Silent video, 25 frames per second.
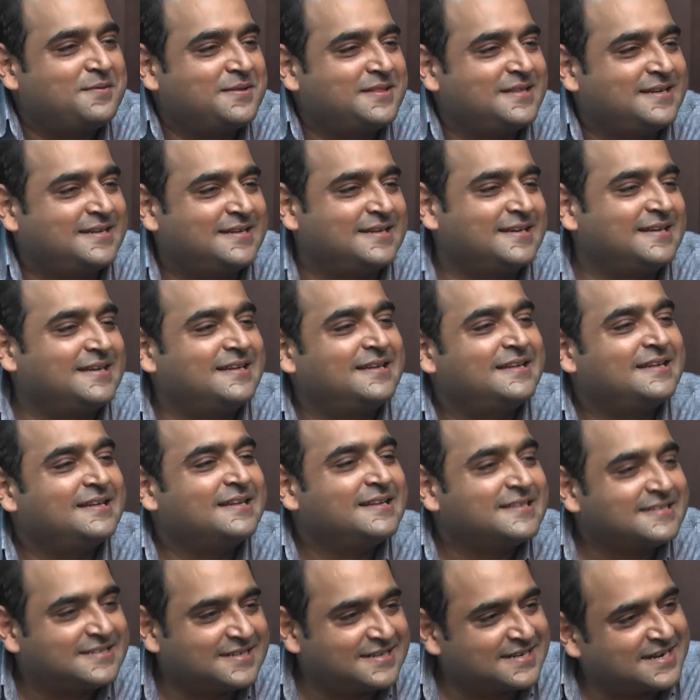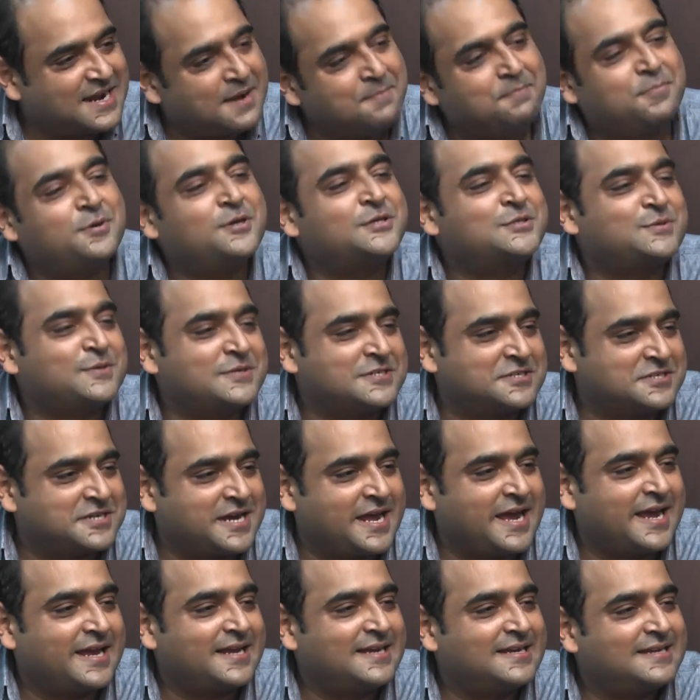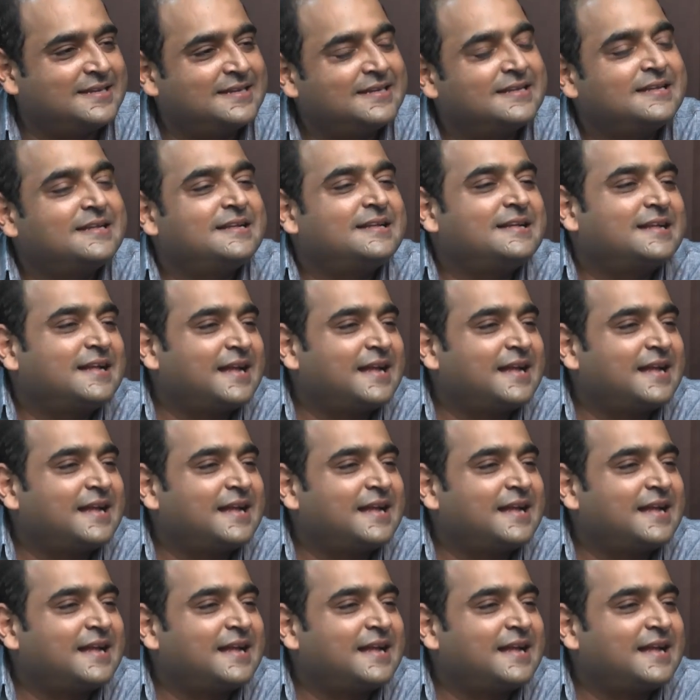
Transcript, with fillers: vandittu sir composed one track, mm.